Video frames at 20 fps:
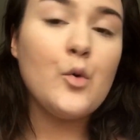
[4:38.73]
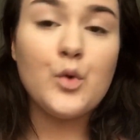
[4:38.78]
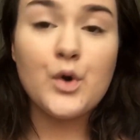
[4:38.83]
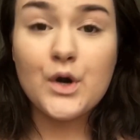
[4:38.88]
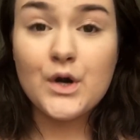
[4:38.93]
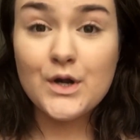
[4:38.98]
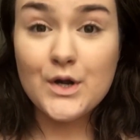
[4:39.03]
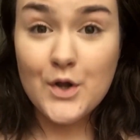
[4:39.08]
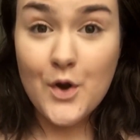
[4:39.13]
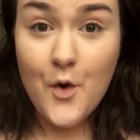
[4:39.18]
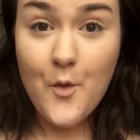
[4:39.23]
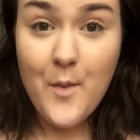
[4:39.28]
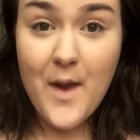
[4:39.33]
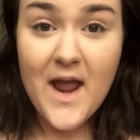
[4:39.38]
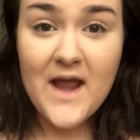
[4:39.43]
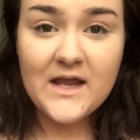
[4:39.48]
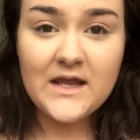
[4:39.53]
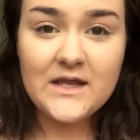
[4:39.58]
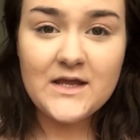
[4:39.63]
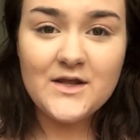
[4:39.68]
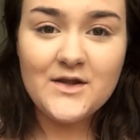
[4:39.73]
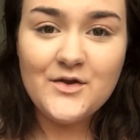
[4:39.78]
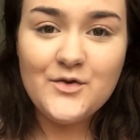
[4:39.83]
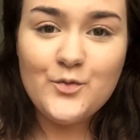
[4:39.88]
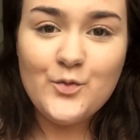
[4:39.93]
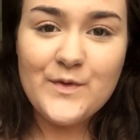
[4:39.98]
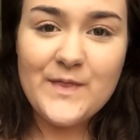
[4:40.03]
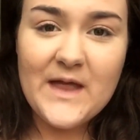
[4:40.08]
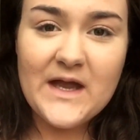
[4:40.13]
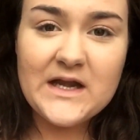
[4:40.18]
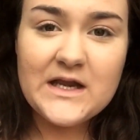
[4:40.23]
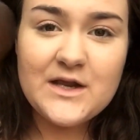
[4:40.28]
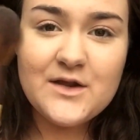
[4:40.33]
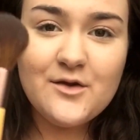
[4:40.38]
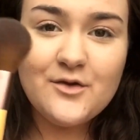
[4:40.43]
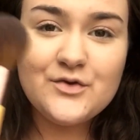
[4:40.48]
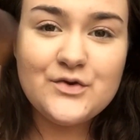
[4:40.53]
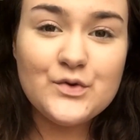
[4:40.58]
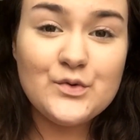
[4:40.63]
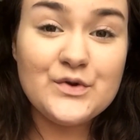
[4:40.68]
We're gonna go back in with that
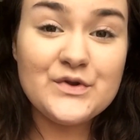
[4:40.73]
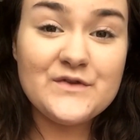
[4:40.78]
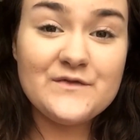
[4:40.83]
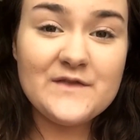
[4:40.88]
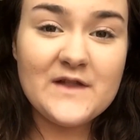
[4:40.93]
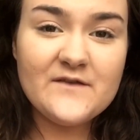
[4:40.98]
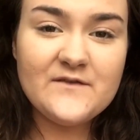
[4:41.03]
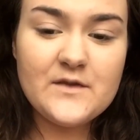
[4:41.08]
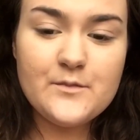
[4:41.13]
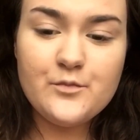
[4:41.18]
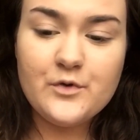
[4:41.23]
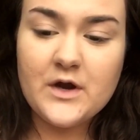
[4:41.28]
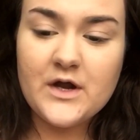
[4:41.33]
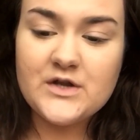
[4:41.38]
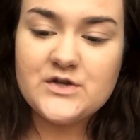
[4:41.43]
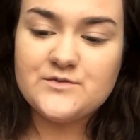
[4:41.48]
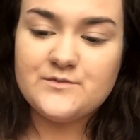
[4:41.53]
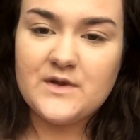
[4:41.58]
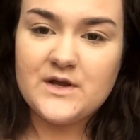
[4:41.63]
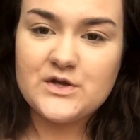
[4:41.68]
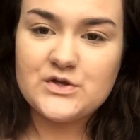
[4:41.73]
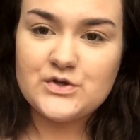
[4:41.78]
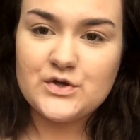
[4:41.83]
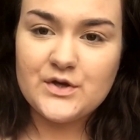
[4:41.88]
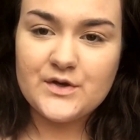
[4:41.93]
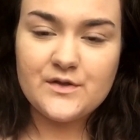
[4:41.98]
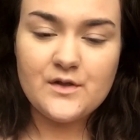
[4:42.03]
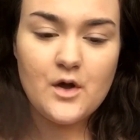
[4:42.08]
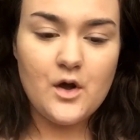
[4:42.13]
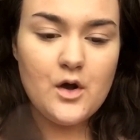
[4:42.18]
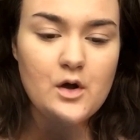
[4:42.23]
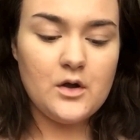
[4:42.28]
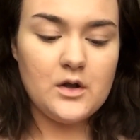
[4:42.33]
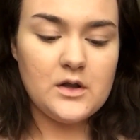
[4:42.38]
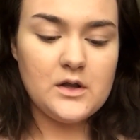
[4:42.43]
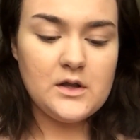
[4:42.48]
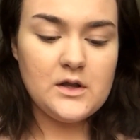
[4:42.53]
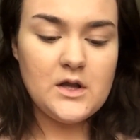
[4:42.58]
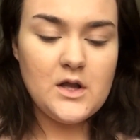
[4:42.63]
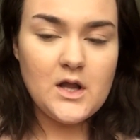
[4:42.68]
Eco Tools fluffy brush, make sure it's
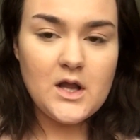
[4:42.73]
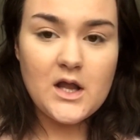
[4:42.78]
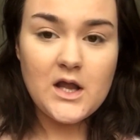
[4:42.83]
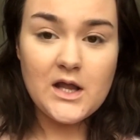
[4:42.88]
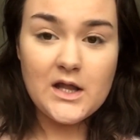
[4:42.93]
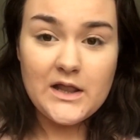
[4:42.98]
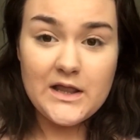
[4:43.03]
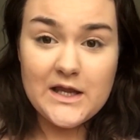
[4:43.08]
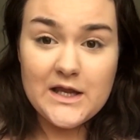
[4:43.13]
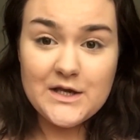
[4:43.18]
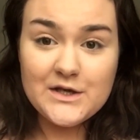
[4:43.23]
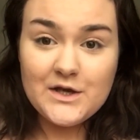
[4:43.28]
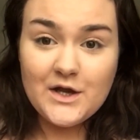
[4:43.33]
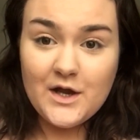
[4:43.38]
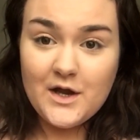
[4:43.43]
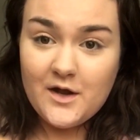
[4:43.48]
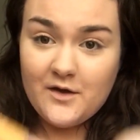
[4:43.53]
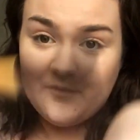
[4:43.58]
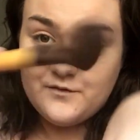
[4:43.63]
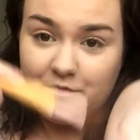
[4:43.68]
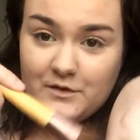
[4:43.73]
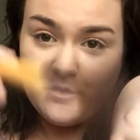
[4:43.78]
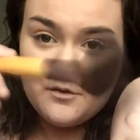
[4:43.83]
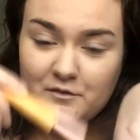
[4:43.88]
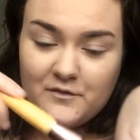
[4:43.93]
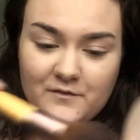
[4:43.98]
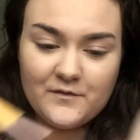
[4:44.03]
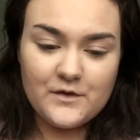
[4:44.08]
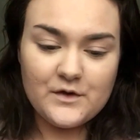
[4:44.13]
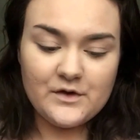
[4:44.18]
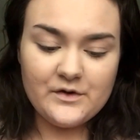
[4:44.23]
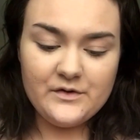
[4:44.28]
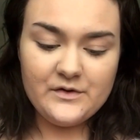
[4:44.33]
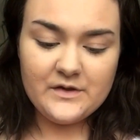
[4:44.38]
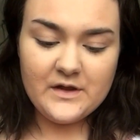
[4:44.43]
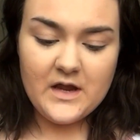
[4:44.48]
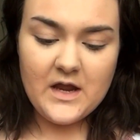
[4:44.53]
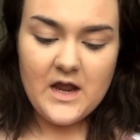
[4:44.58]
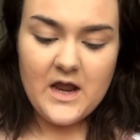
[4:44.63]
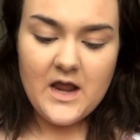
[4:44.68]
all cleaned off though
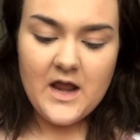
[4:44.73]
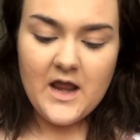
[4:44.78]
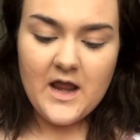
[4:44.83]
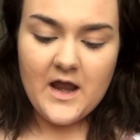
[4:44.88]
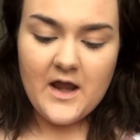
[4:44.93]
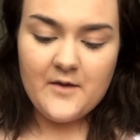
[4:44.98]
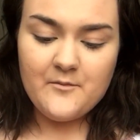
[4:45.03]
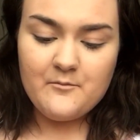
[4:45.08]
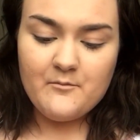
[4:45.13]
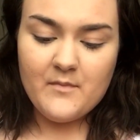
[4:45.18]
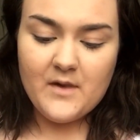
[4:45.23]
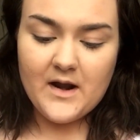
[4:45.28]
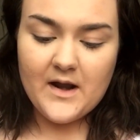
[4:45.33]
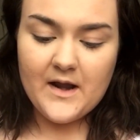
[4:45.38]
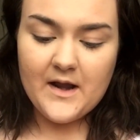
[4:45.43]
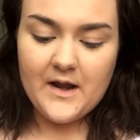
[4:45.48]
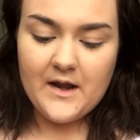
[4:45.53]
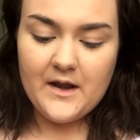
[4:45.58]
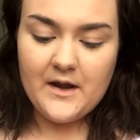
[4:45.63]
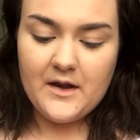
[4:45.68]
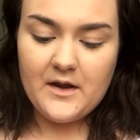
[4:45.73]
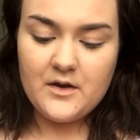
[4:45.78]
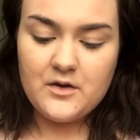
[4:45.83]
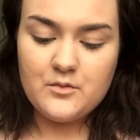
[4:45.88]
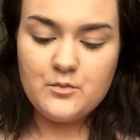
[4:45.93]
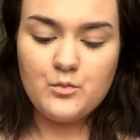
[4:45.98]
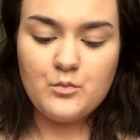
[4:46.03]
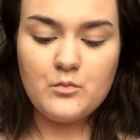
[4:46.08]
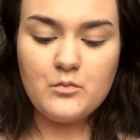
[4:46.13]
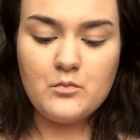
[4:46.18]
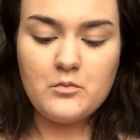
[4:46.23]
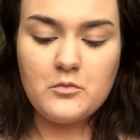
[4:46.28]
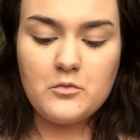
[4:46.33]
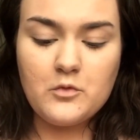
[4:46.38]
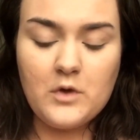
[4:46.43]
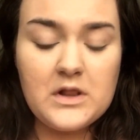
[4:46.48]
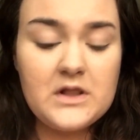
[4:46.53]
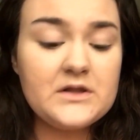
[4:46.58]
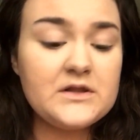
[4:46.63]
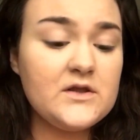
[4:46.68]
first, and my
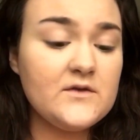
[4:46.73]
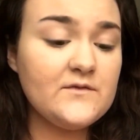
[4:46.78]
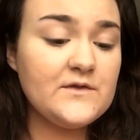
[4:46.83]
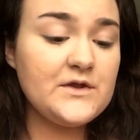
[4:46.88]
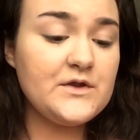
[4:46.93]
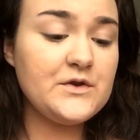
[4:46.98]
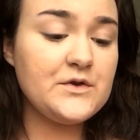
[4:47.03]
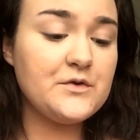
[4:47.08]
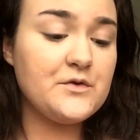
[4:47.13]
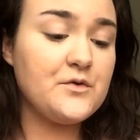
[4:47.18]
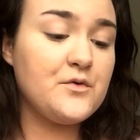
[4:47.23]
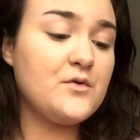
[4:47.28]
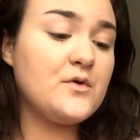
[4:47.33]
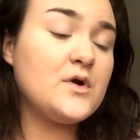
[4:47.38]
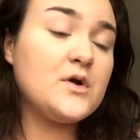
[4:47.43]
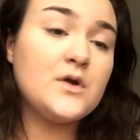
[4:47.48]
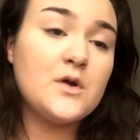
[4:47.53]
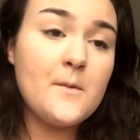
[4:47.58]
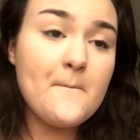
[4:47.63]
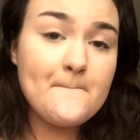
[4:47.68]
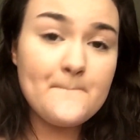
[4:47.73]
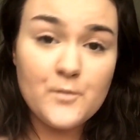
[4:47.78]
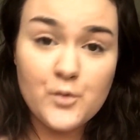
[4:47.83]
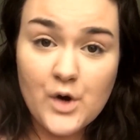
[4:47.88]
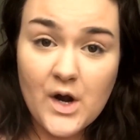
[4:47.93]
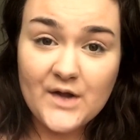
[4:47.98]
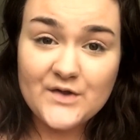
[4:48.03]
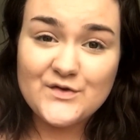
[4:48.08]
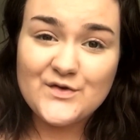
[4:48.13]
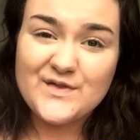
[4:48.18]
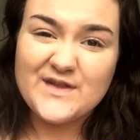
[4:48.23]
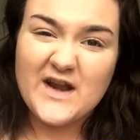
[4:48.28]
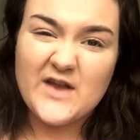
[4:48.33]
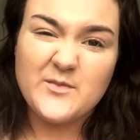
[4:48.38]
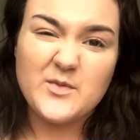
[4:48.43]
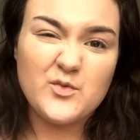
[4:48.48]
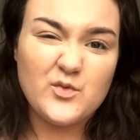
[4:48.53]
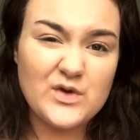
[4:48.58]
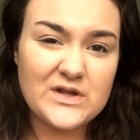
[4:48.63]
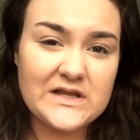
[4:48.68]
relatively new bronzer that
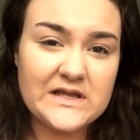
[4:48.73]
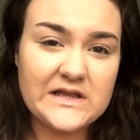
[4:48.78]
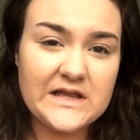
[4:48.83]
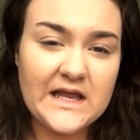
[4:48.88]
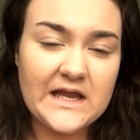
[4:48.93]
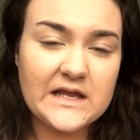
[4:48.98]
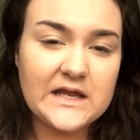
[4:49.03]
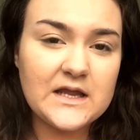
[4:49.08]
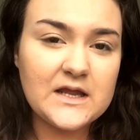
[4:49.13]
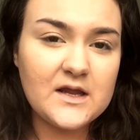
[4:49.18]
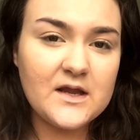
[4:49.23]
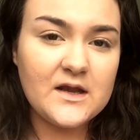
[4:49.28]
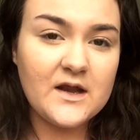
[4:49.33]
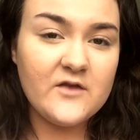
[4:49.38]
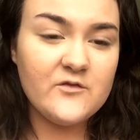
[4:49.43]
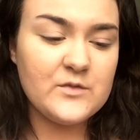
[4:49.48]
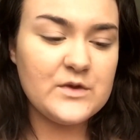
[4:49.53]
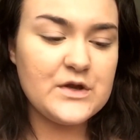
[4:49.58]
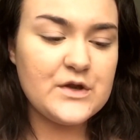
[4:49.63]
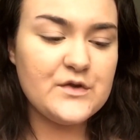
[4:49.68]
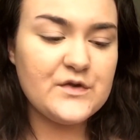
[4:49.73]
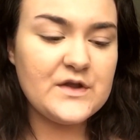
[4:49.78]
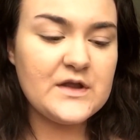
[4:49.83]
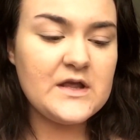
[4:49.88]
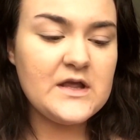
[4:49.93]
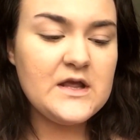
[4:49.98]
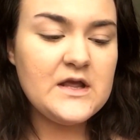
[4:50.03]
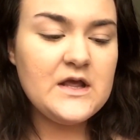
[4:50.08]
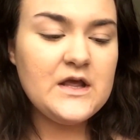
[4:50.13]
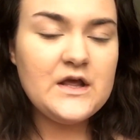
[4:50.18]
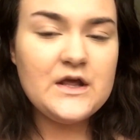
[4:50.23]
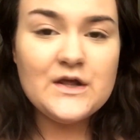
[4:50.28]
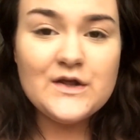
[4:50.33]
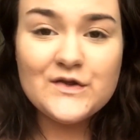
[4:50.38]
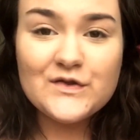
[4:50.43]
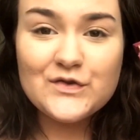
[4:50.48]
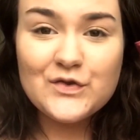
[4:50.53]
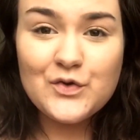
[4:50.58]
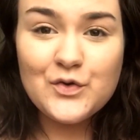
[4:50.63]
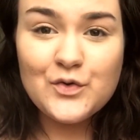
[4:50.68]
I've been really liking and I've been using
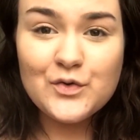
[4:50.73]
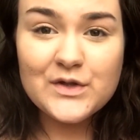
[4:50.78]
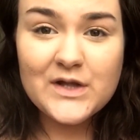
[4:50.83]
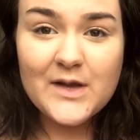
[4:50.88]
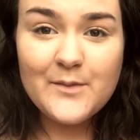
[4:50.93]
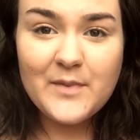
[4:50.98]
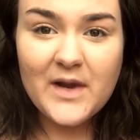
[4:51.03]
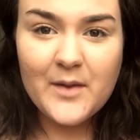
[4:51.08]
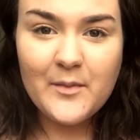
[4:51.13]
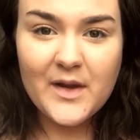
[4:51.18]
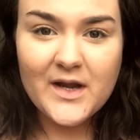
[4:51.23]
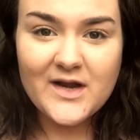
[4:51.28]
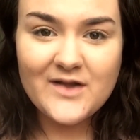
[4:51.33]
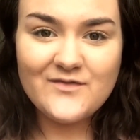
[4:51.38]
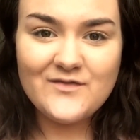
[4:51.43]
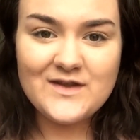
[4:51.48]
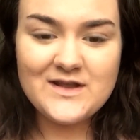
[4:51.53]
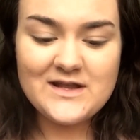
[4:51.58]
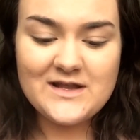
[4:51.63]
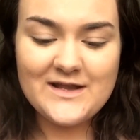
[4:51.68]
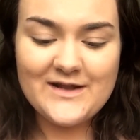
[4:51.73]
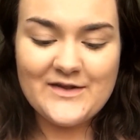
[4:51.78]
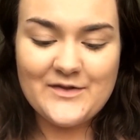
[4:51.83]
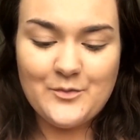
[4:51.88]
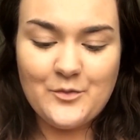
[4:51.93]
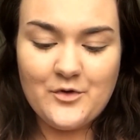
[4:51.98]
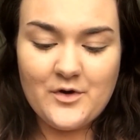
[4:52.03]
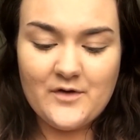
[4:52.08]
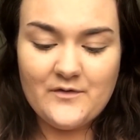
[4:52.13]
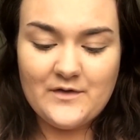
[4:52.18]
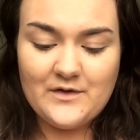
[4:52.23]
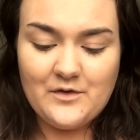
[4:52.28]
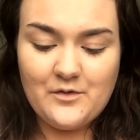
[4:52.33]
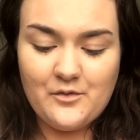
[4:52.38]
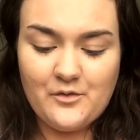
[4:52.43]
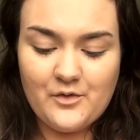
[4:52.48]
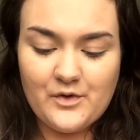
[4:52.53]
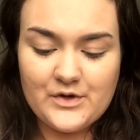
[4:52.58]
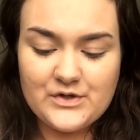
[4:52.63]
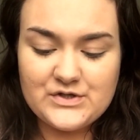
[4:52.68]
is Hoola by Benefit. It's more of an
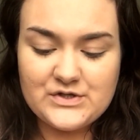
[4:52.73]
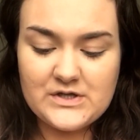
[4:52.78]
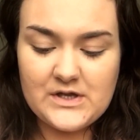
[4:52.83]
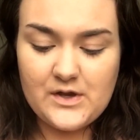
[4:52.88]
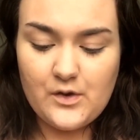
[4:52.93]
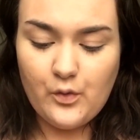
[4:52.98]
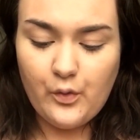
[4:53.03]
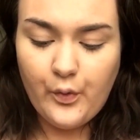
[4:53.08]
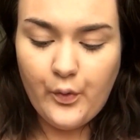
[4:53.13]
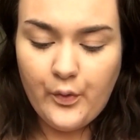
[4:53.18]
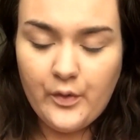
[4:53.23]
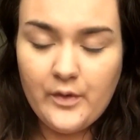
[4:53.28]
orangey